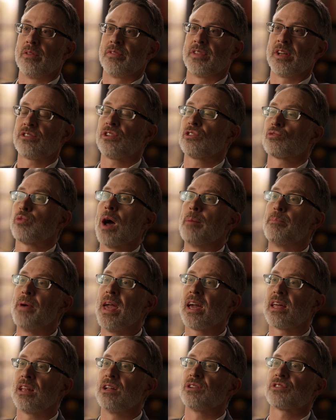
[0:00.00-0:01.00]
This is why
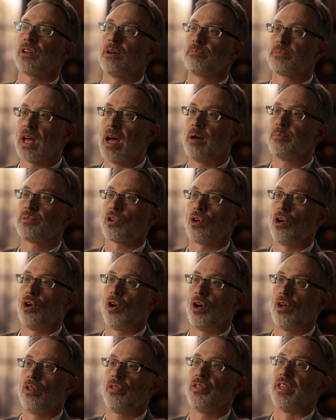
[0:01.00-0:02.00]
Bacon is sometimes
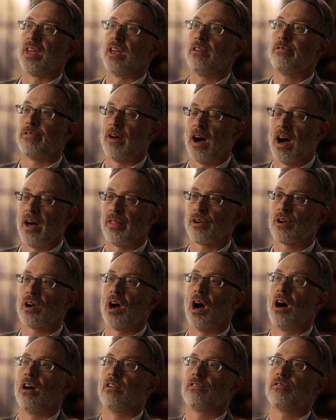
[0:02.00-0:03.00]
called the father
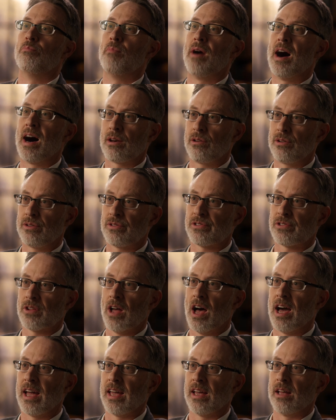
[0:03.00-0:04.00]
of modern
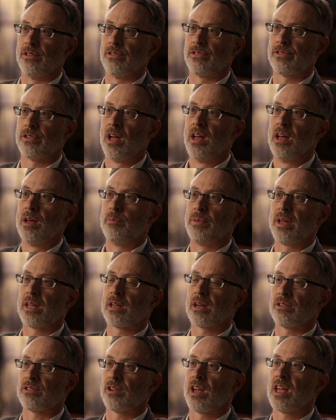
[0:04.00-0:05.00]
science,
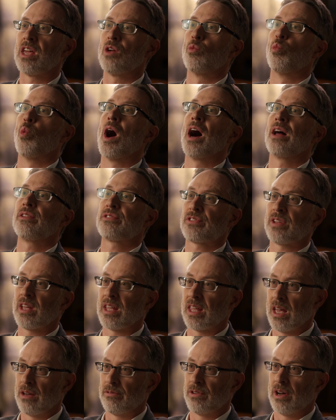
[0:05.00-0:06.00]
because he wants to
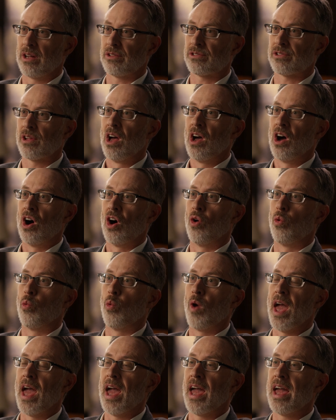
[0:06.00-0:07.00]
give us a
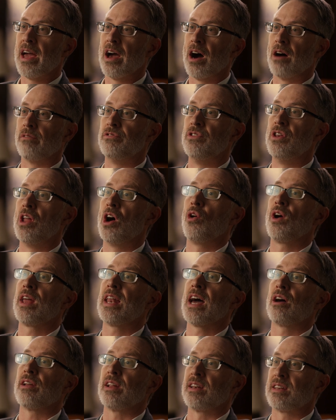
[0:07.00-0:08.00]
way of knowing
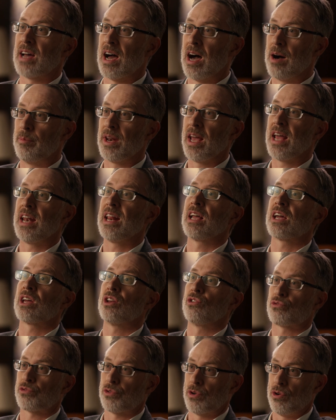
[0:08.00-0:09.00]
how to dominate and
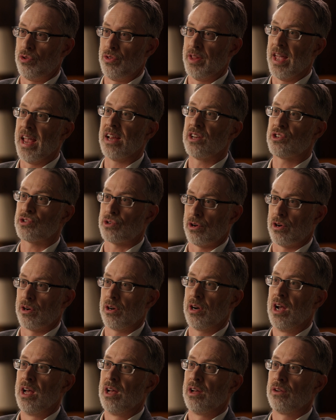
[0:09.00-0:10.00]
control
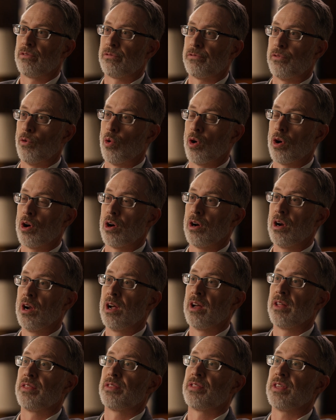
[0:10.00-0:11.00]
nature for
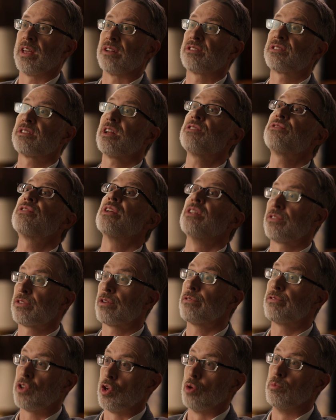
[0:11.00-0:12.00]
the assistance
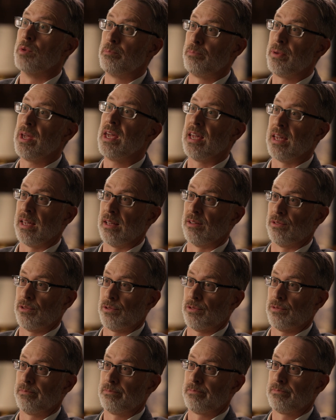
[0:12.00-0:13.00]
of human
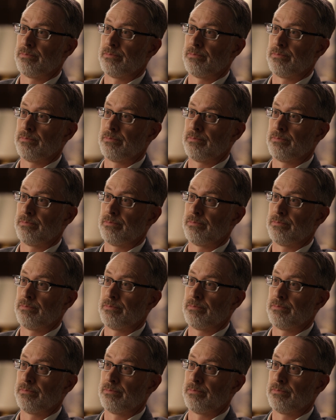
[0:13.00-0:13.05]
beings.